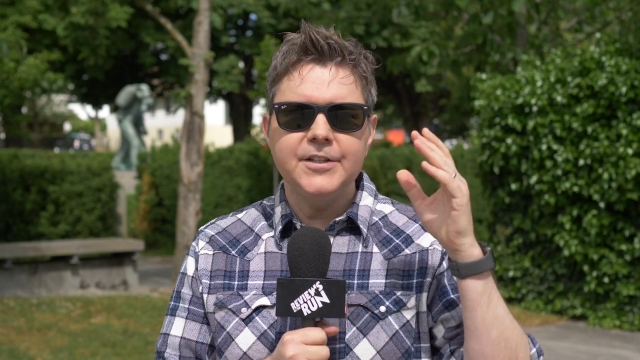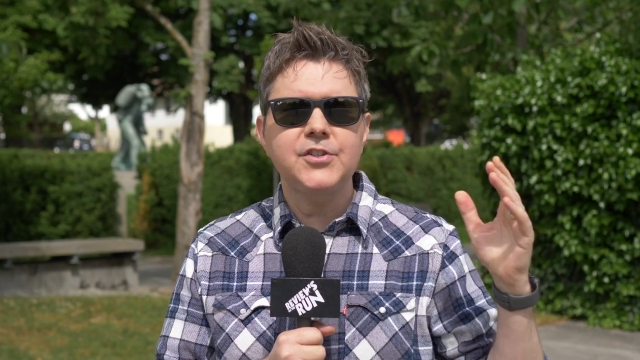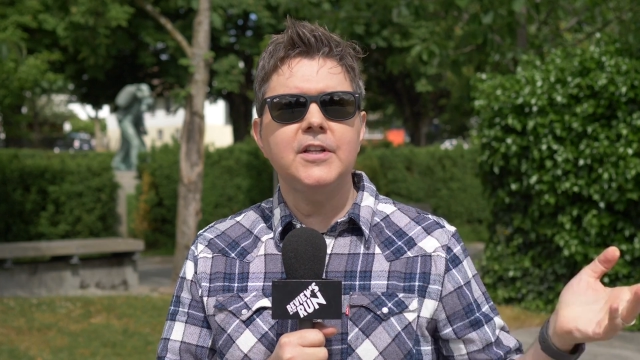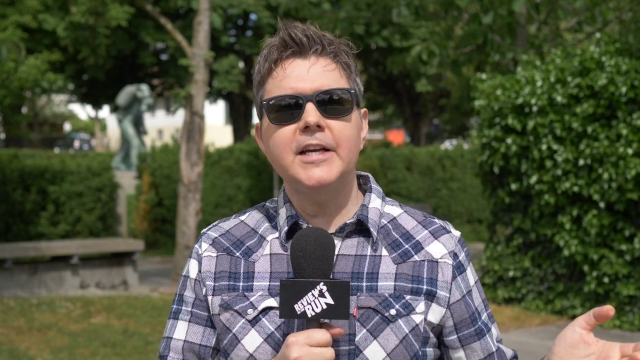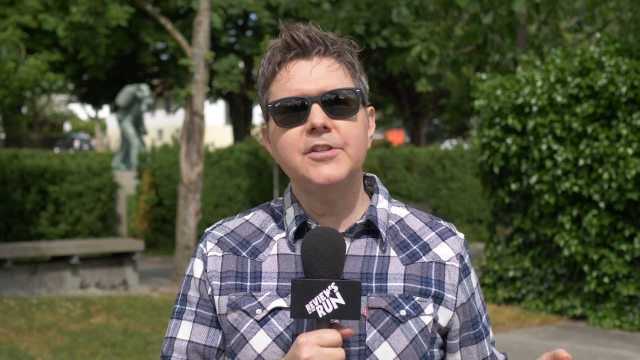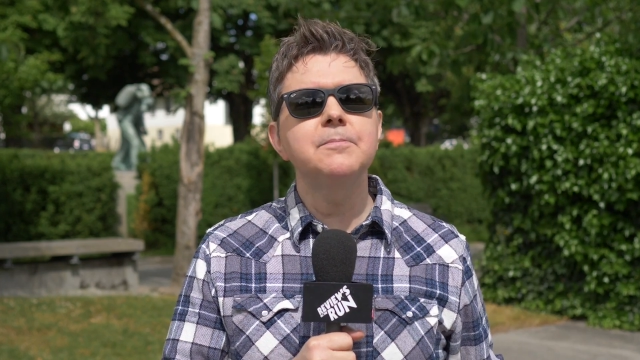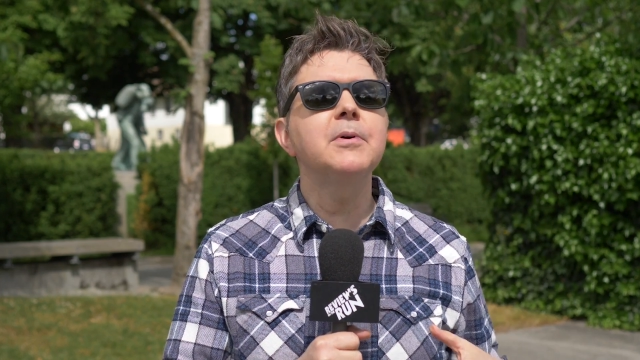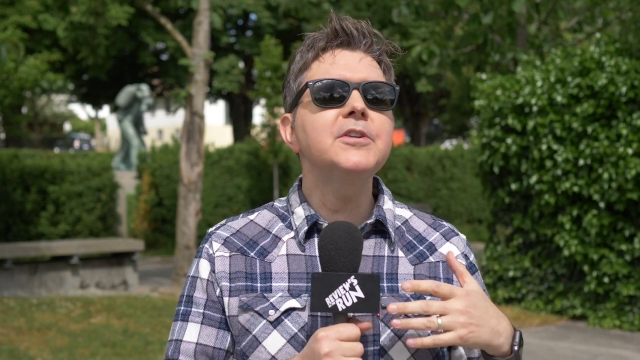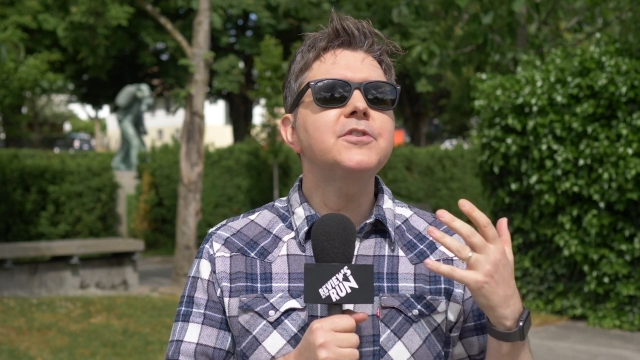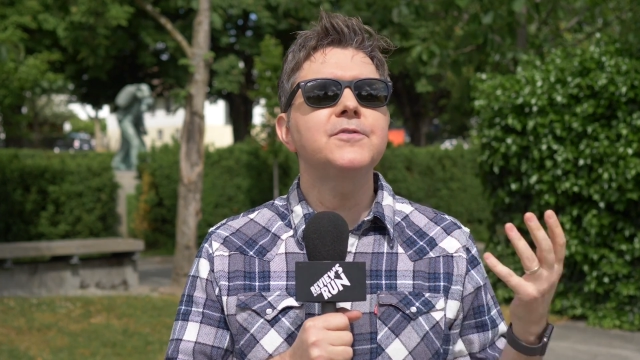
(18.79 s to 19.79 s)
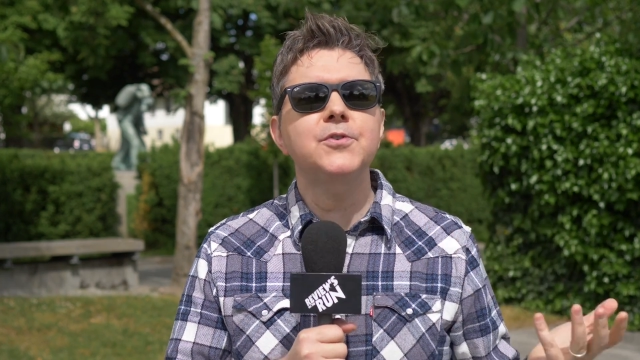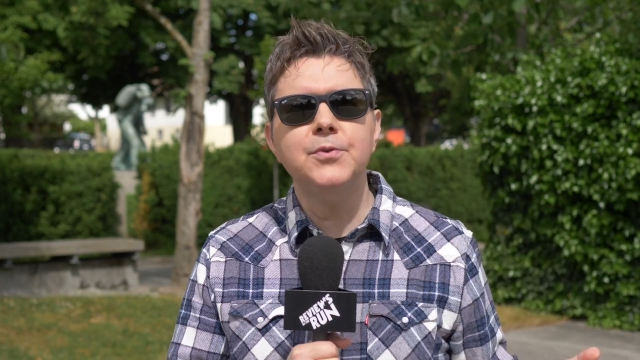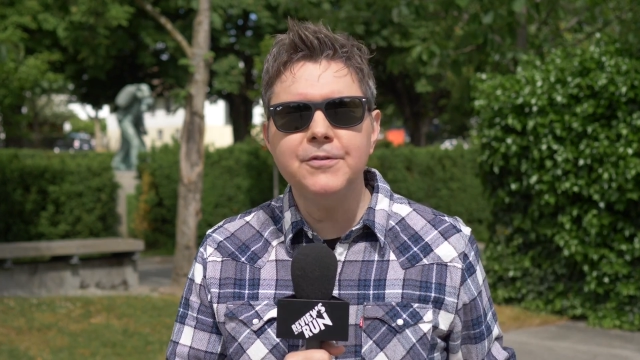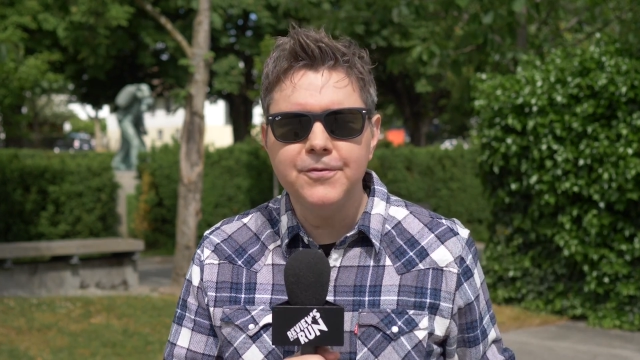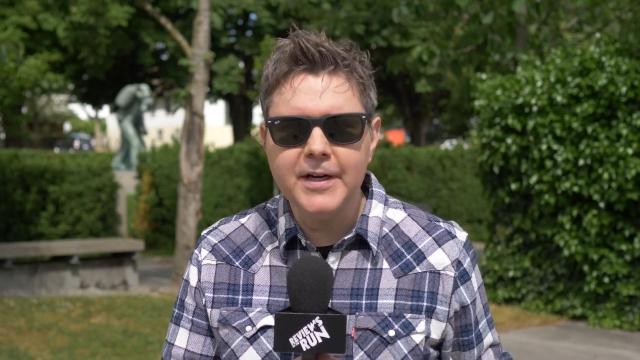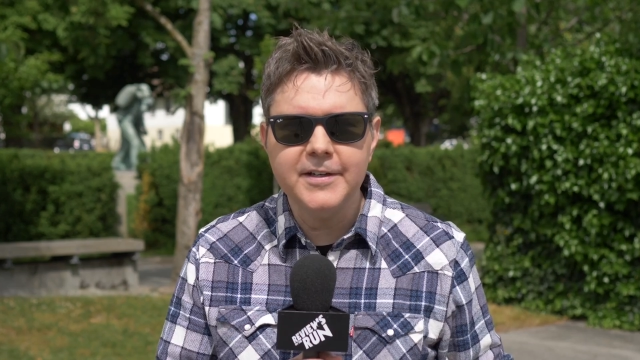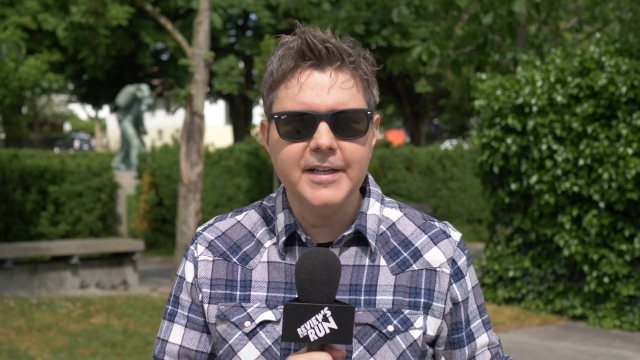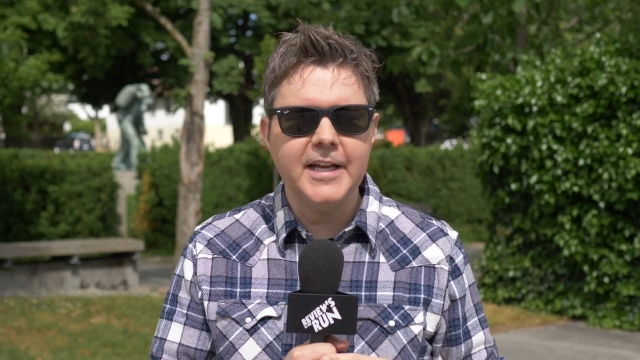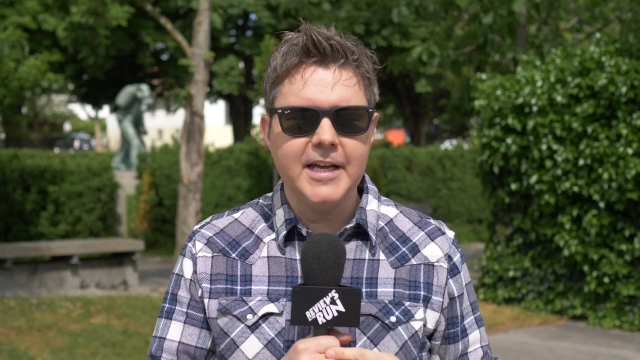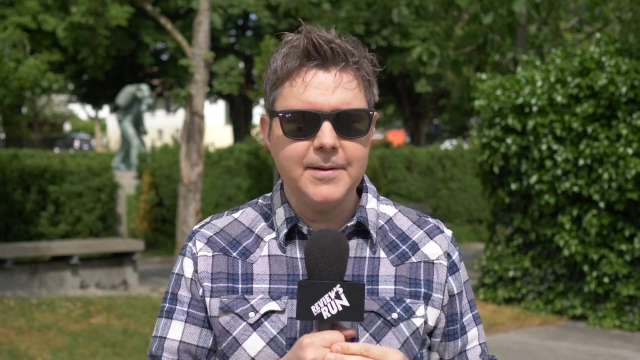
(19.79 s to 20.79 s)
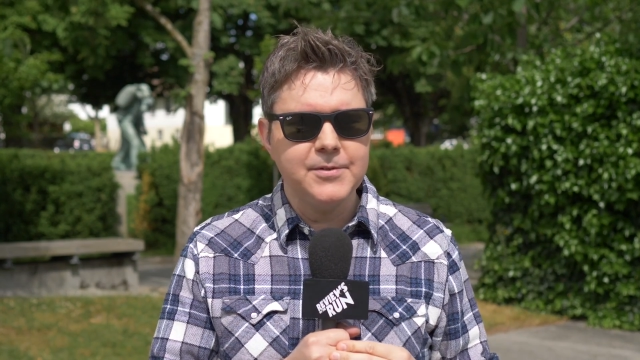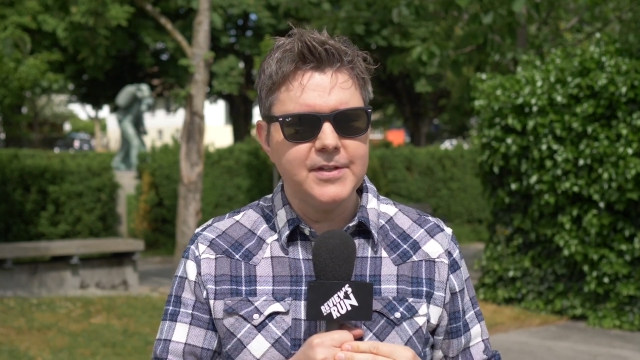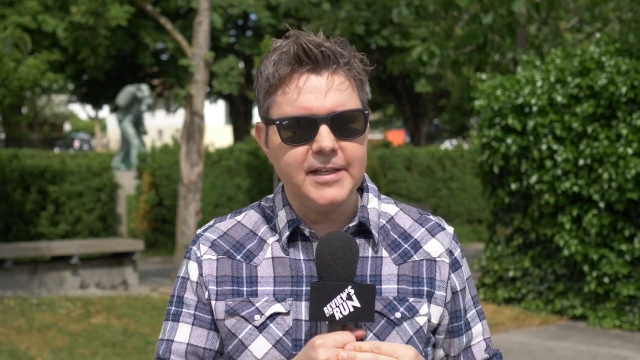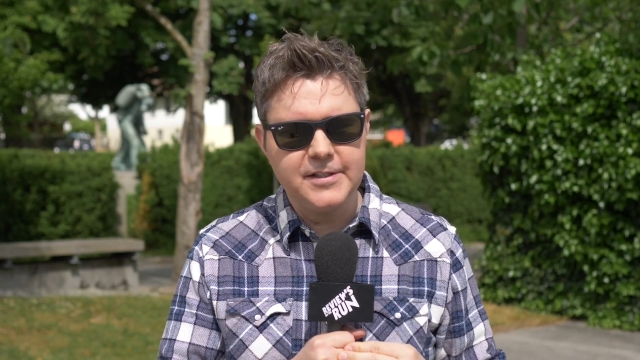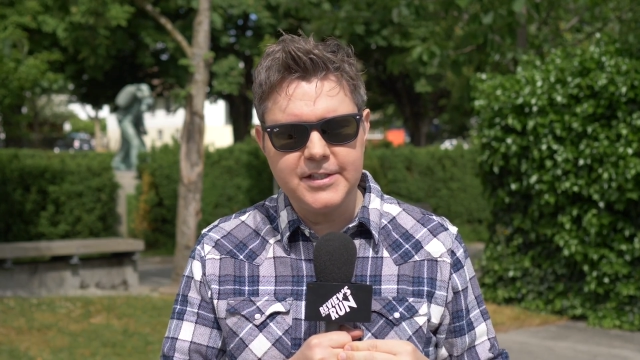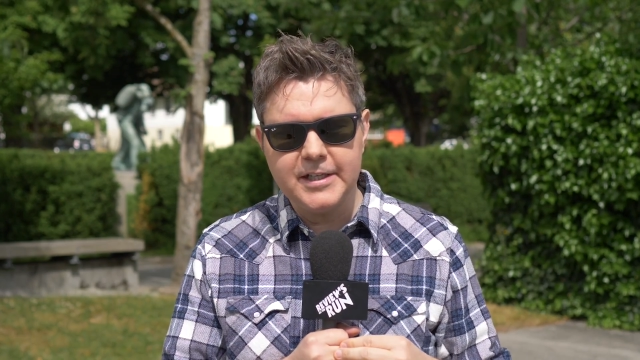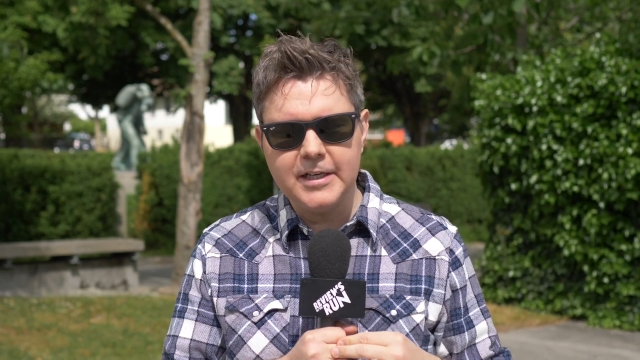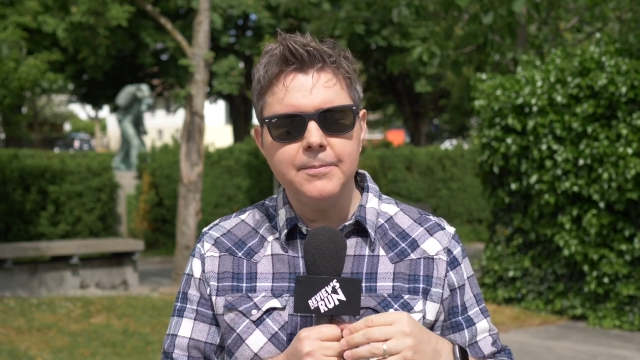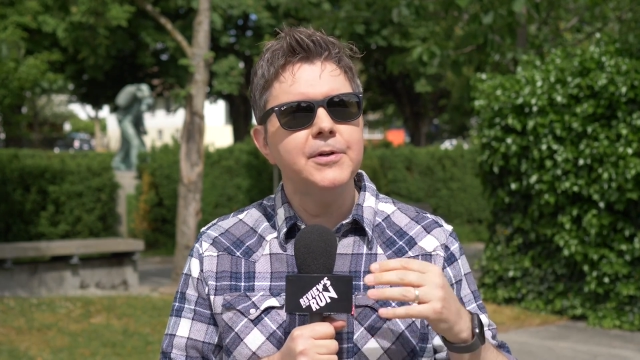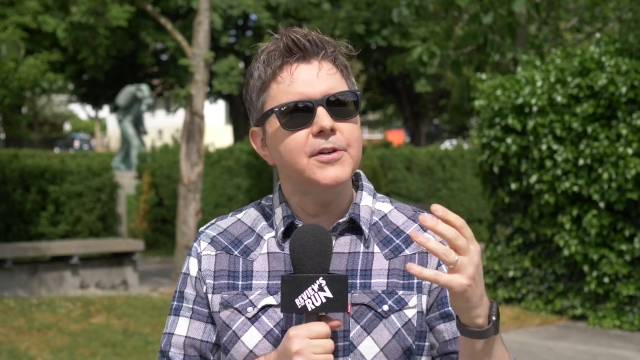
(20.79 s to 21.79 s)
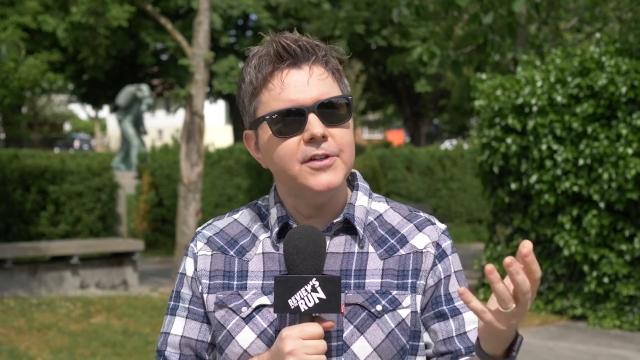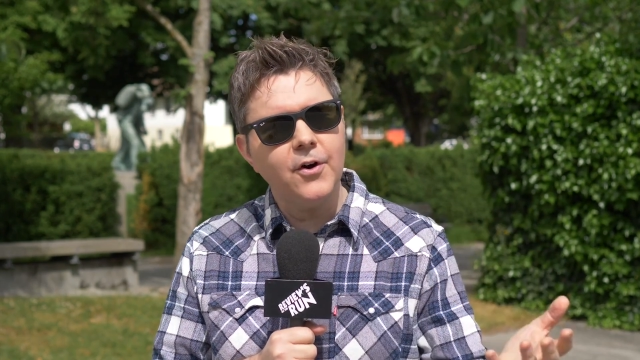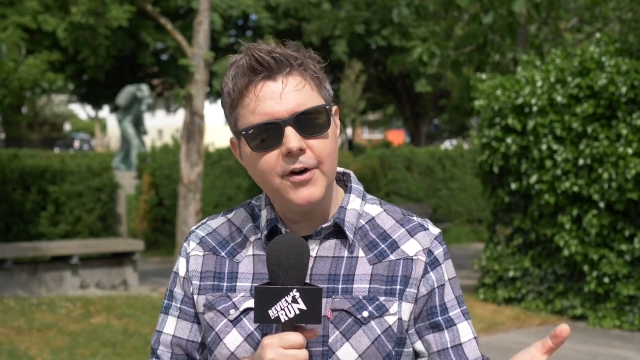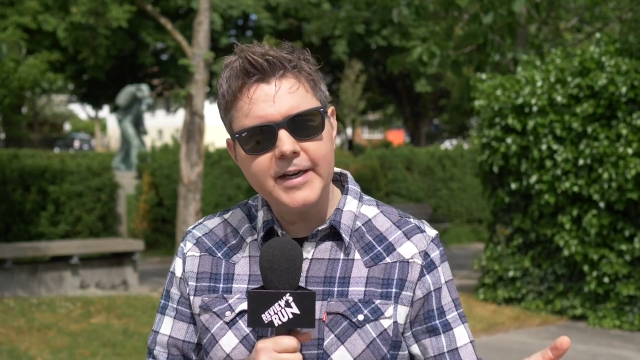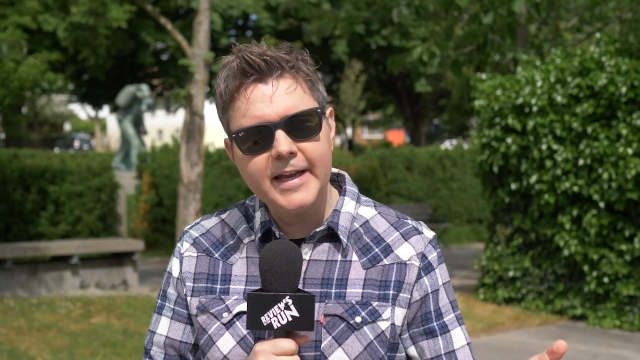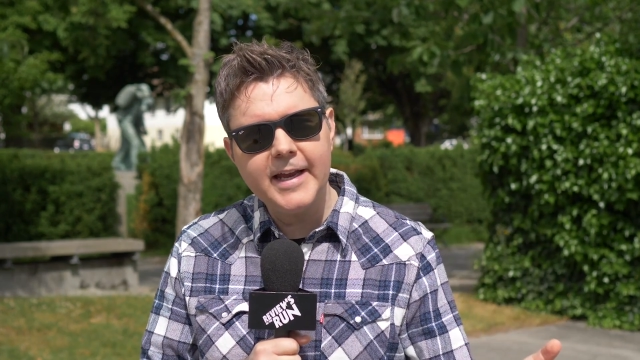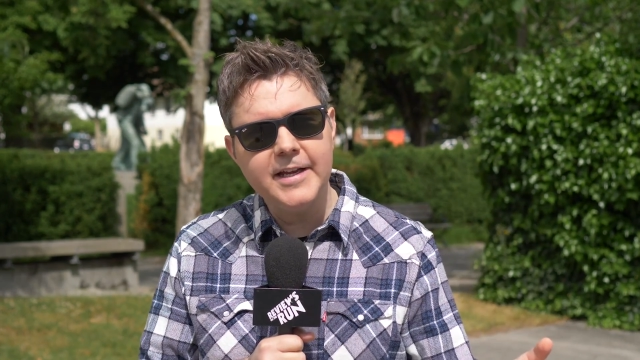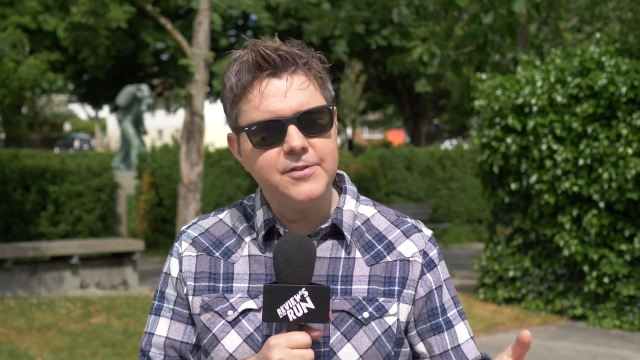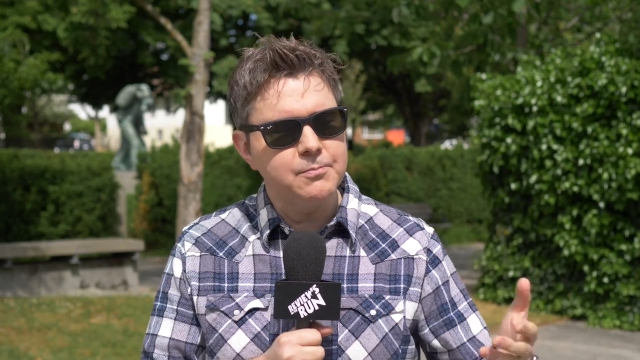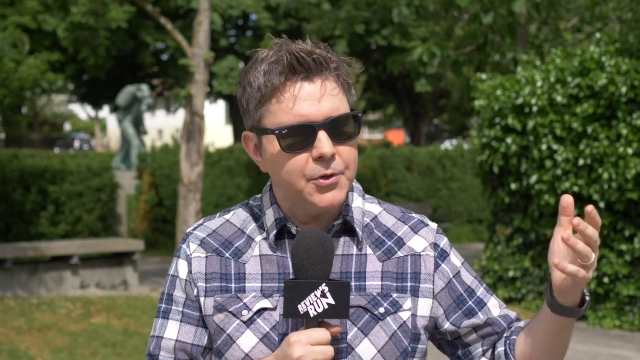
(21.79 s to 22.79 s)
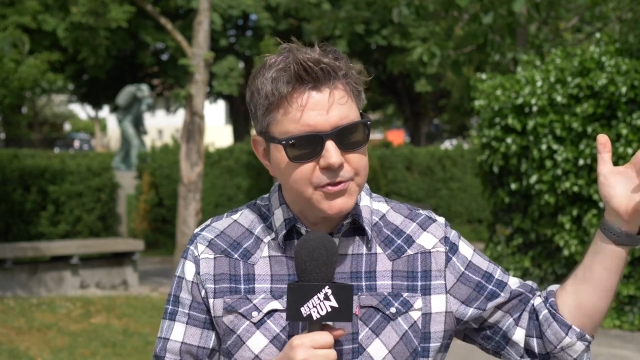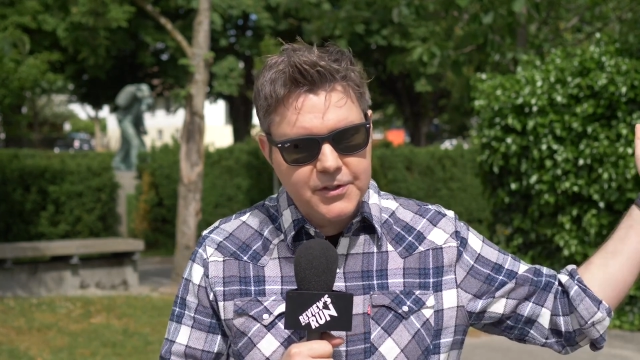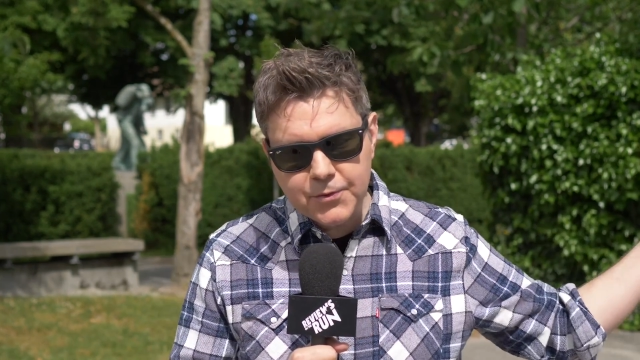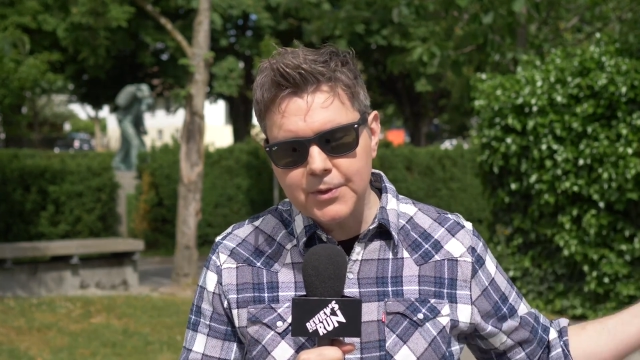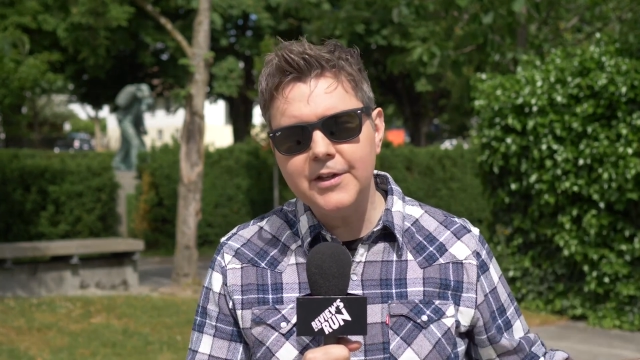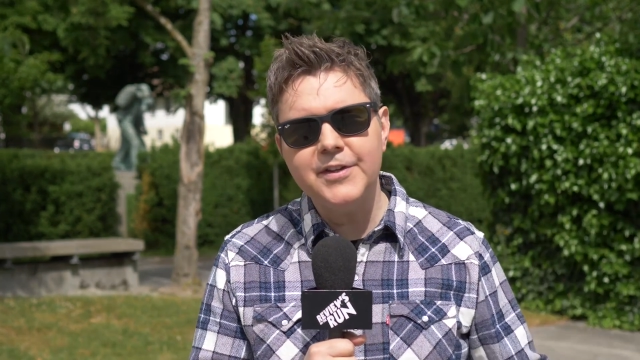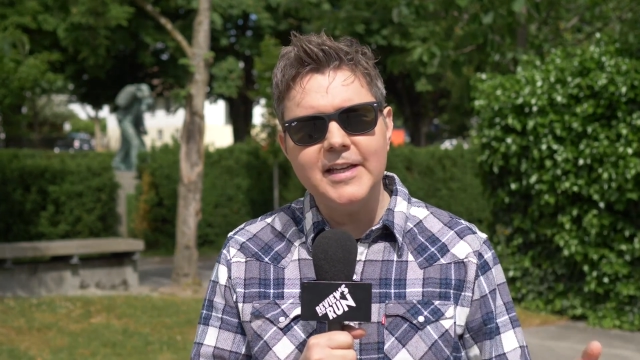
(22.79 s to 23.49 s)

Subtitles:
And this collects a bunch of Street Fighter games that appeared in arcades, mostly throughout the